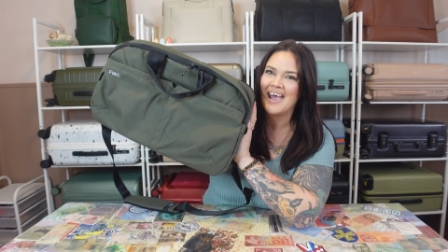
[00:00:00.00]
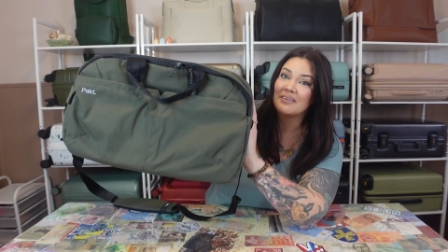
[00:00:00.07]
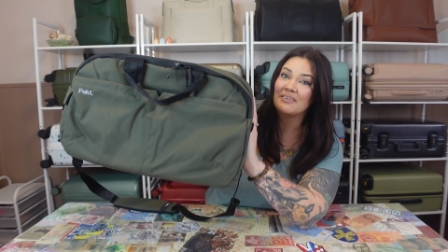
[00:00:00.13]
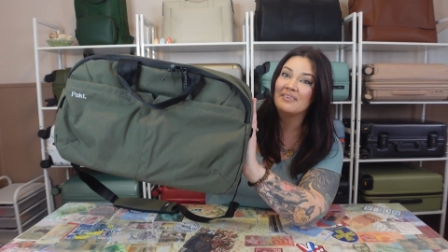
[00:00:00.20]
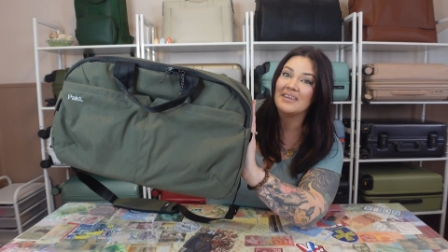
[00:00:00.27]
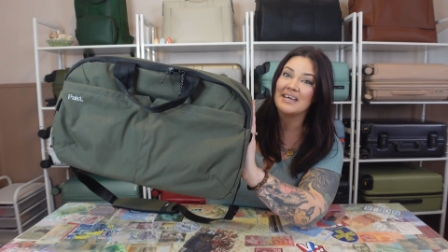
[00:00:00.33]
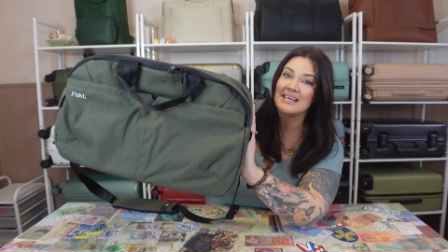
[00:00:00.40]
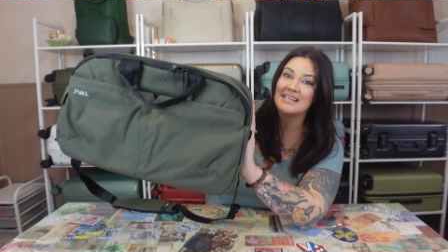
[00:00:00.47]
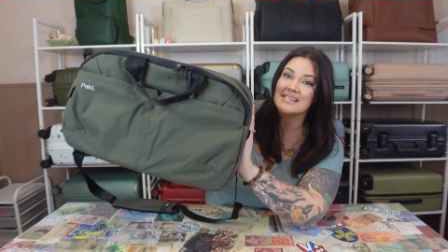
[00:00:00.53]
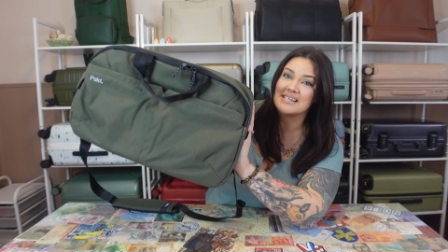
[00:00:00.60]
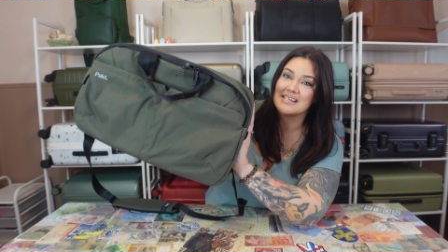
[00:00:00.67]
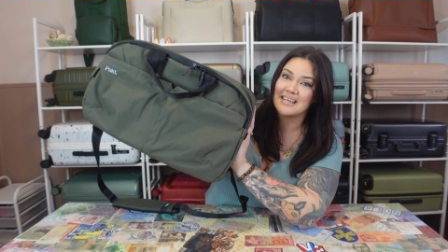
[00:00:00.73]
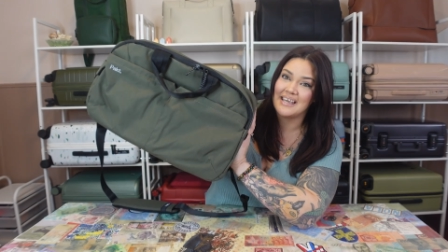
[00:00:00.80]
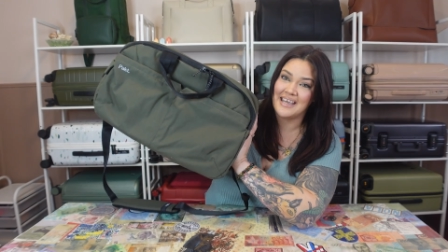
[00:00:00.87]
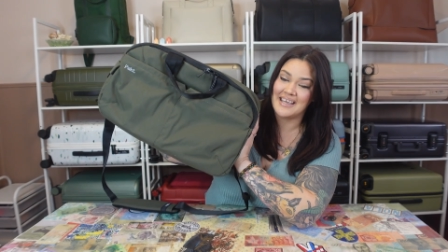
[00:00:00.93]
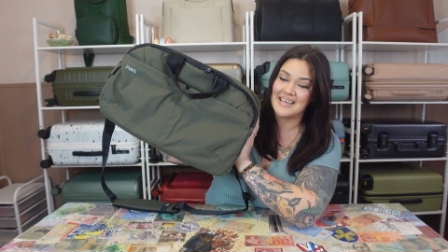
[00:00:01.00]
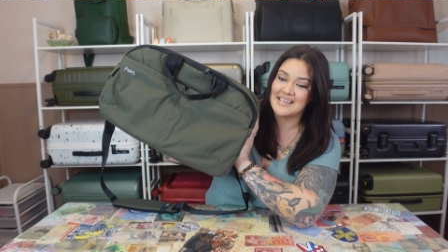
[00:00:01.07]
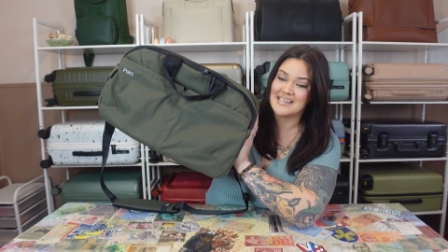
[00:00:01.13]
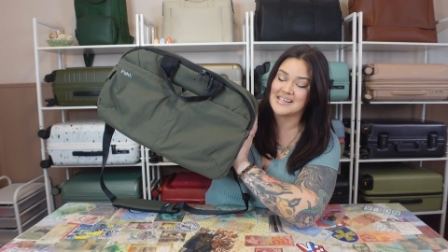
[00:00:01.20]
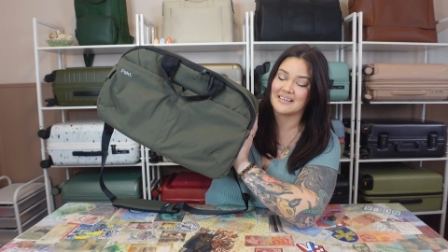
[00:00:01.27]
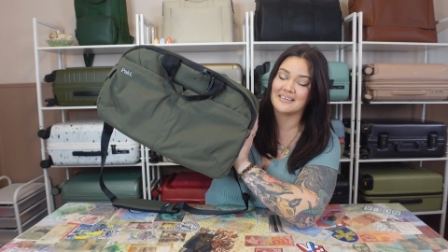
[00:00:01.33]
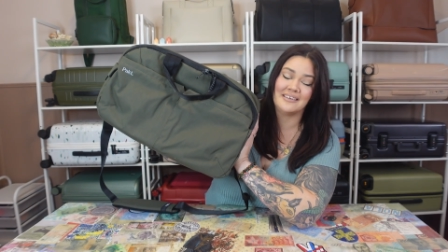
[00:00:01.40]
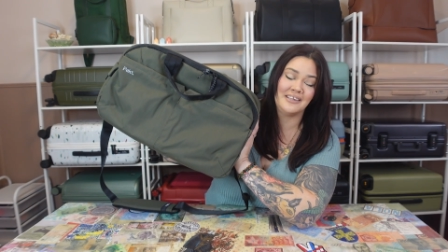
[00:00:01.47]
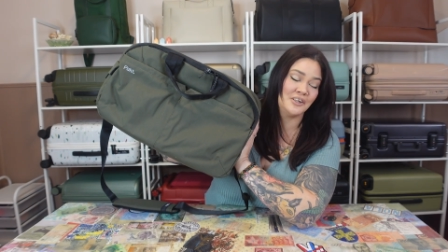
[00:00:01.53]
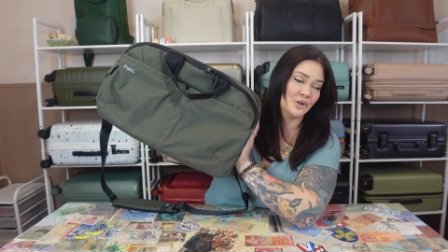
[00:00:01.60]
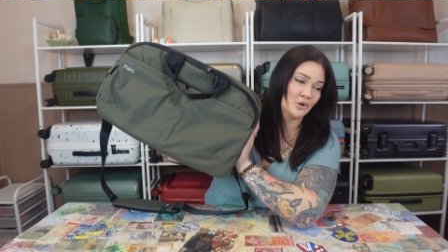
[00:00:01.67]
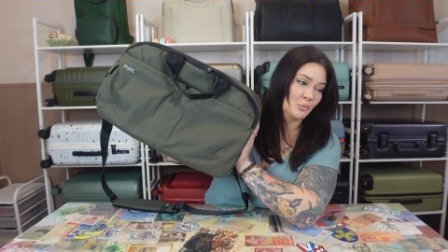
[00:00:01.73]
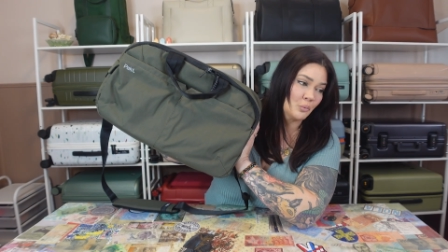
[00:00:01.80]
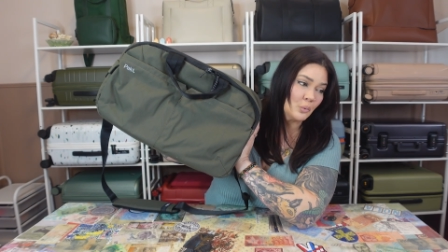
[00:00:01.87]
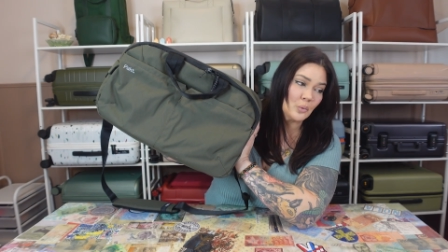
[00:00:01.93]
This is
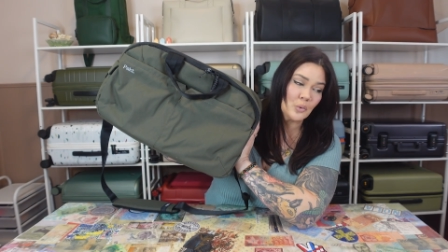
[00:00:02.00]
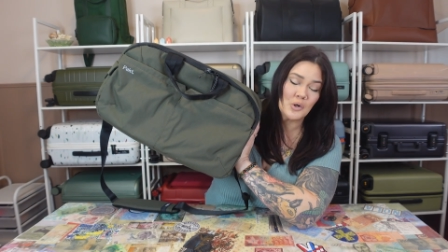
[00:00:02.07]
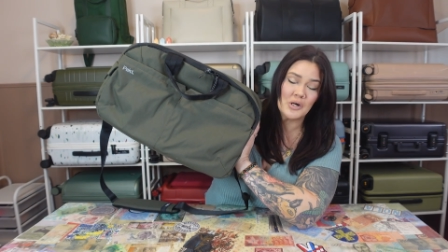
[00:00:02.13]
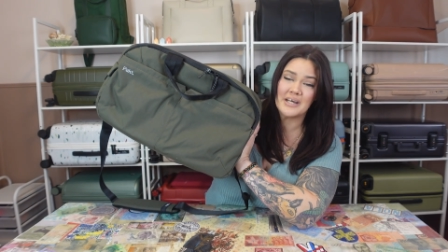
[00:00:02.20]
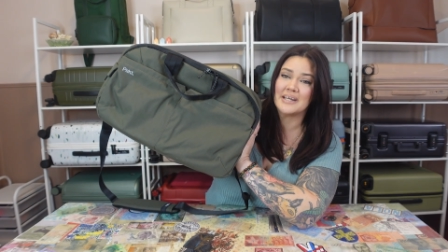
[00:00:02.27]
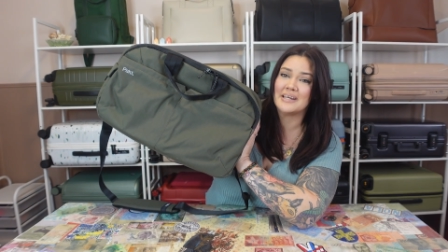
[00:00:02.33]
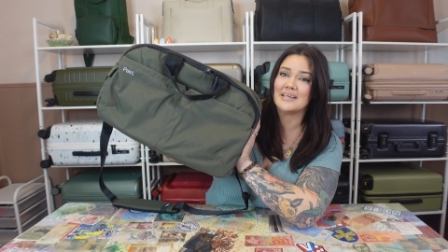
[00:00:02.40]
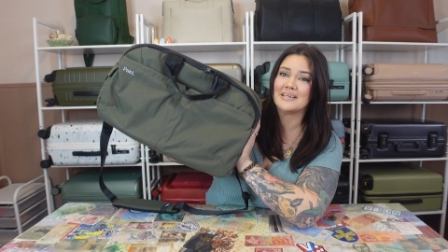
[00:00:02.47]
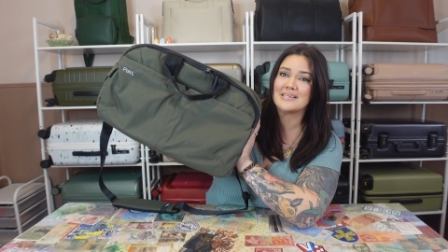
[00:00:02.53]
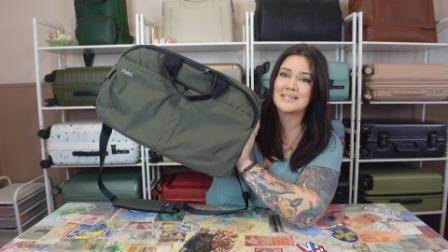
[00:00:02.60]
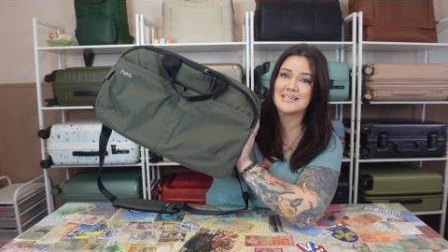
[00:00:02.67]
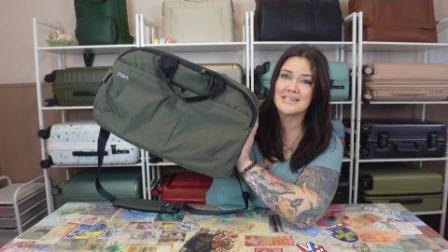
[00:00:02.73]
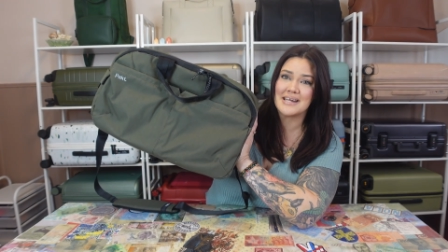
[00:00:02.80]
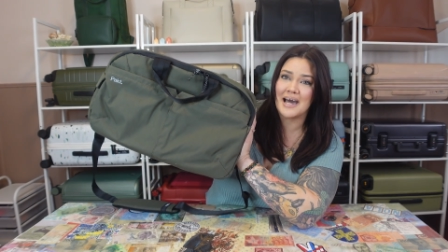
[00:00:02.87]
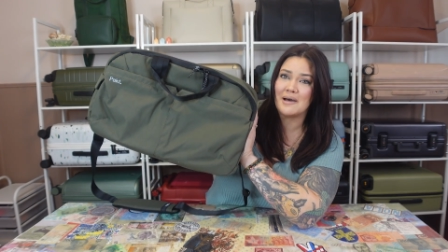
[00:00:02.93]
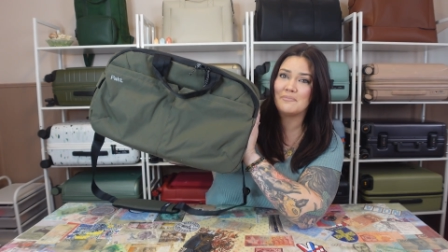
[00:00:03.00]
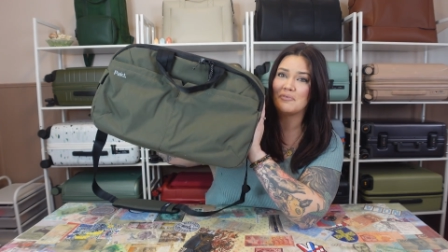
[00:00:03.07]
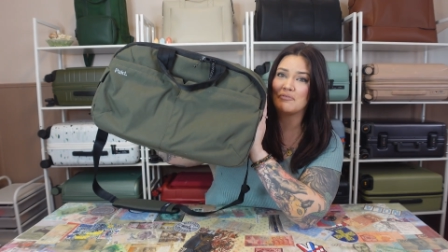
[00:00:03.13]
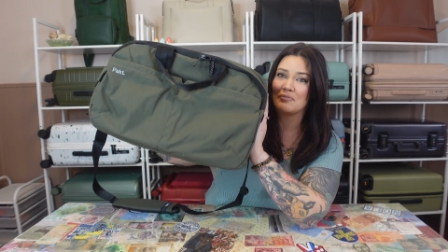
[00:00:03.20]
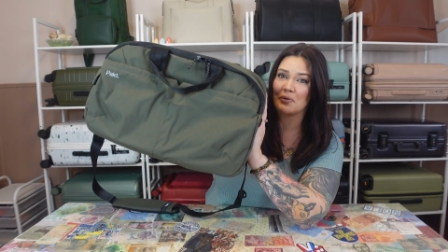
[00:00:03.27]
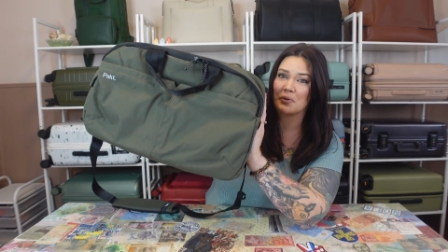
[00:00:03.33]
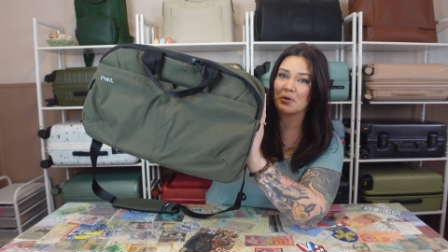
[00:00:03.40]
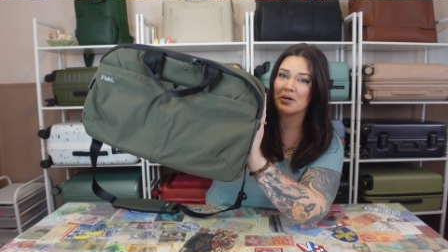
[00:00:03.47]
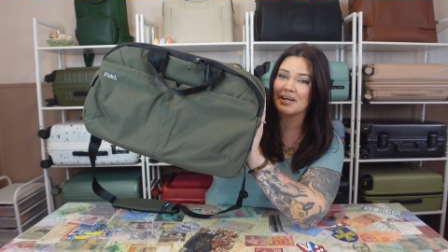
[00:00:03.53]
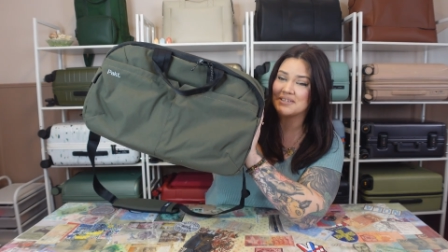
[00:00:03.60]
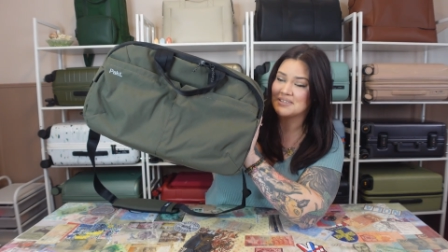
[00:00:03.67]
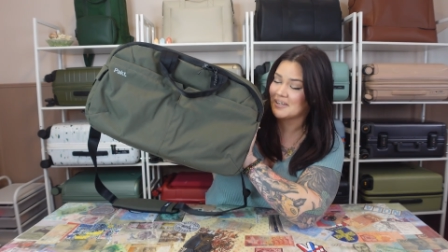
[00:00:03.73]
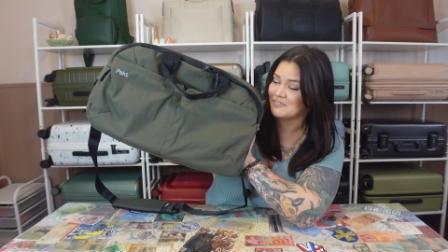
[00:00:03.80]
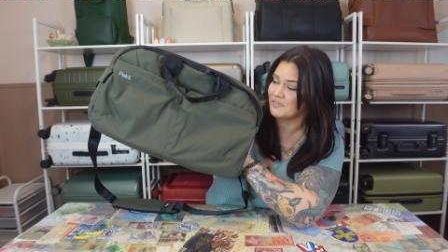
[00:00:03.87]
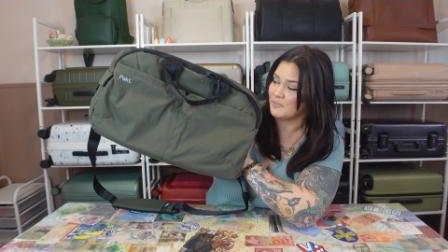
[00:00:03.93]
your one stop for a
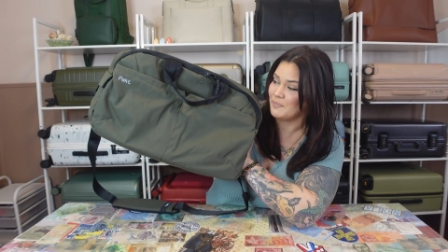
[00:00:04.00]
duffel